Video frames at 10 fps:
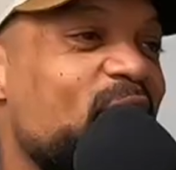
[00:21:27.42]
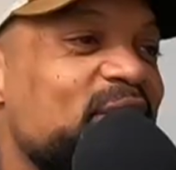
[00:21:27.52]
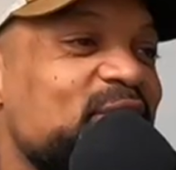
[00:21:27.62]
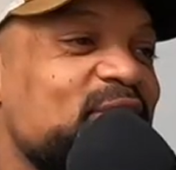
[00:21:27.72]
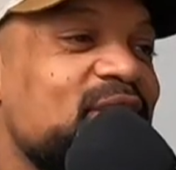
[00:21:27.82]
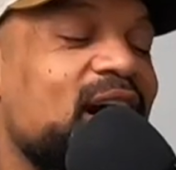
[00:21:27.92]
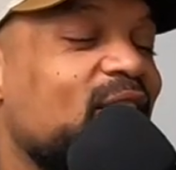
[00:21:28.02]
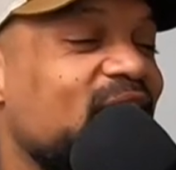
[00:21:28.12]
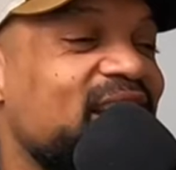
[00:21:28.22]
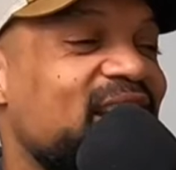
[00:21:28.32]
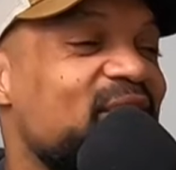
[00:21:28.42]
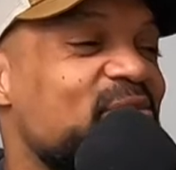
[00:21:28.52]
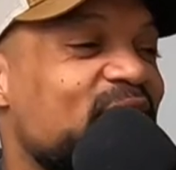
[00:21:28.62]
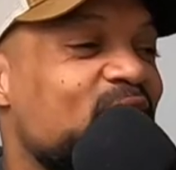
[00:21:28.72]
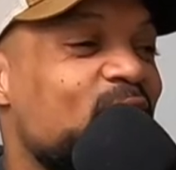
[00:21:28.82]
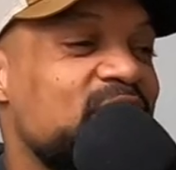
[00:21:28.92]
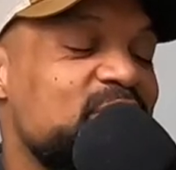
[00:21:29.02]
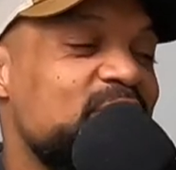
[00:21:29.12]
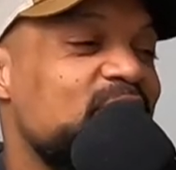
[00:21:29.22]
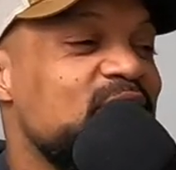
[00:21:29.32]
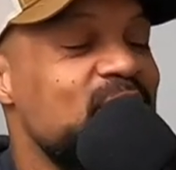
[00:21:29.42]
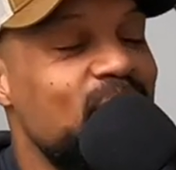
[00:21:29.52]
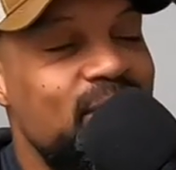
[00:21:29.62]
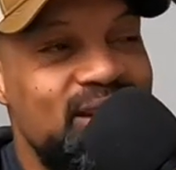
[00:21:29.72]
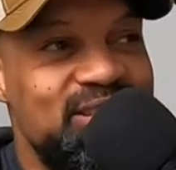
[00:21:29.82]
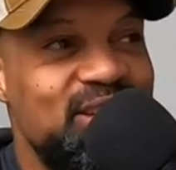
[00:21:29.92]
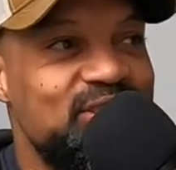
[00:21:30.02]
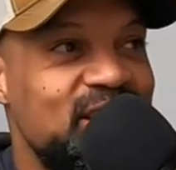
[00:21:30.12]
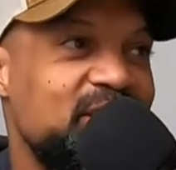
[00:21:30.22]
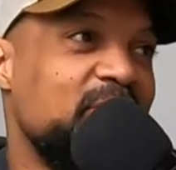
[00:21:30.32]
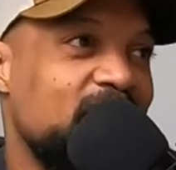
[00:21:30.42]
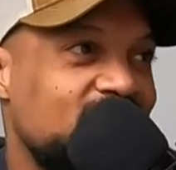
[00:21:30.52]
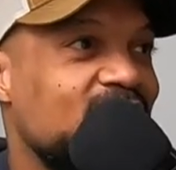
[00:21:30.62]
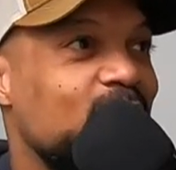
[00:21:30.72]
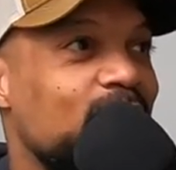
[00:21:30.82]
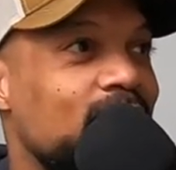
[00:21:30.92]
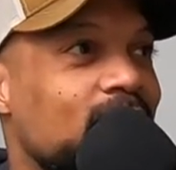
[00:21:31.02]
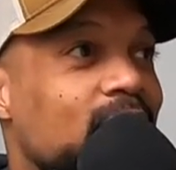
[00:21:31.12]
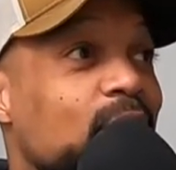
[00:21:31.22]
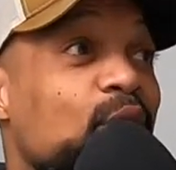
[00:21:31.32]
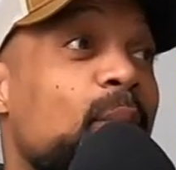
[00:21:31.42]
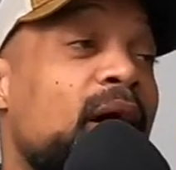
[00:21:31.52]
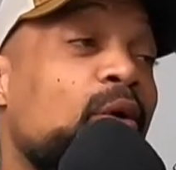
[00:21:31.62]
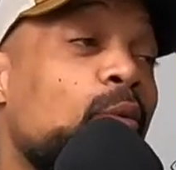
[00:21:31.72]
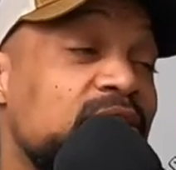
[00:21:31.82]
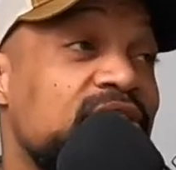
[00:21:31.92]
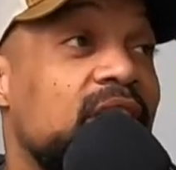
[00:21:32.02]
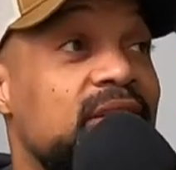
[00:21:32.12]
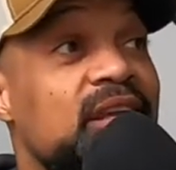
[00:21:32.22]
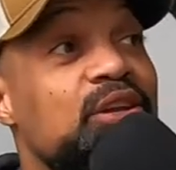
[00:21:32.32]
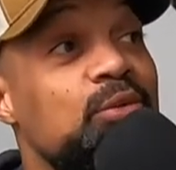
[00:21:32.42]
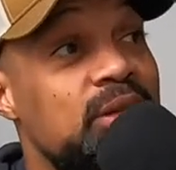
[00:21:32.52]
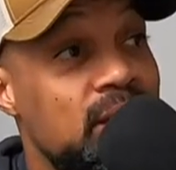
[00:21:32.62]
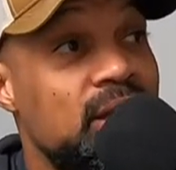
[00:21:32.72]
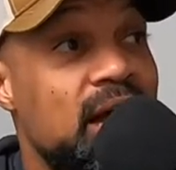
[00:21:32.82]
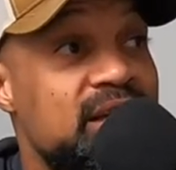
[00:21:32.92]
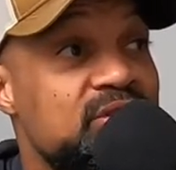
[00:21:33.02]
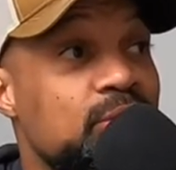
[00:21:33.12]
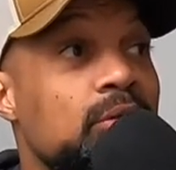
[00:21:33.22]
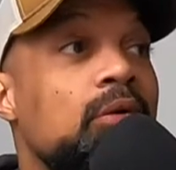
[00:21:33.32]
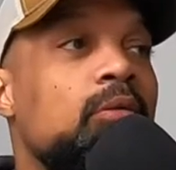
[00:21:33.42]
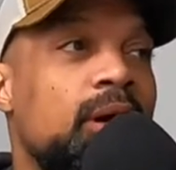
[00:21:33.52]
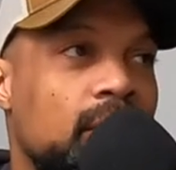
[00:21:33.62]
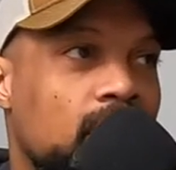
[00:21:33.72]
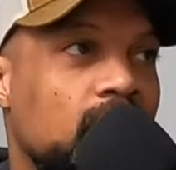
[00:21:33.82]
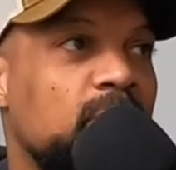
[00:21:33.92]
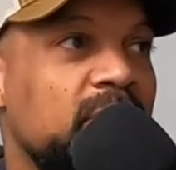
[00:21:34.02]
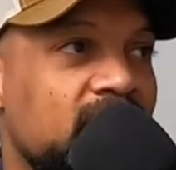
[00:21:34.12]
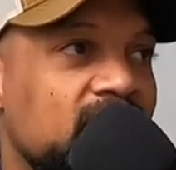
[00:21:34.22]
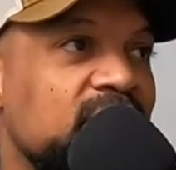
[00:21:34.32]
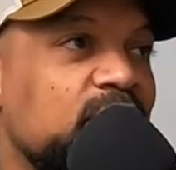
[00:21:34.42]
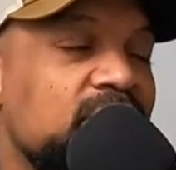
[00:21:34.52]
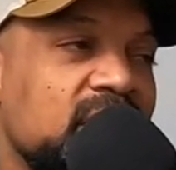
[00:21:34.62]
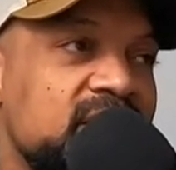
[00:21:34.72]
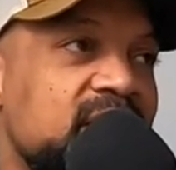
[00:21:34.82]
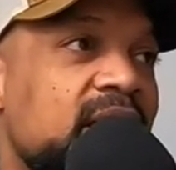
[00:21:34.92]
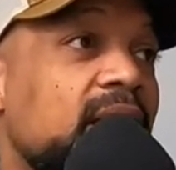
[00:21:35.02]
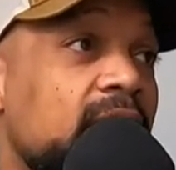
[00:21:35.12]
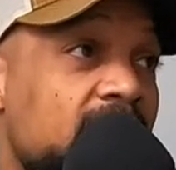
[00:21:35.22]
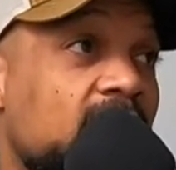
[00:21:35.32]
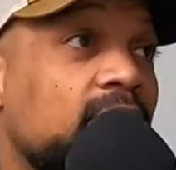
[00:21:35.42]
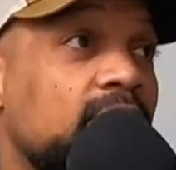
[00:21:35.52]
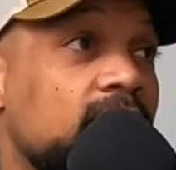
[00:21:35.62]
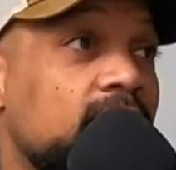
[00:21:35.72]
one dude. No, I can't. I am forget who it was. One dude goes, "Man, why don't y'all shut the fuck up? No matter what y'all think you did in high school, we're all playing at Utah State now."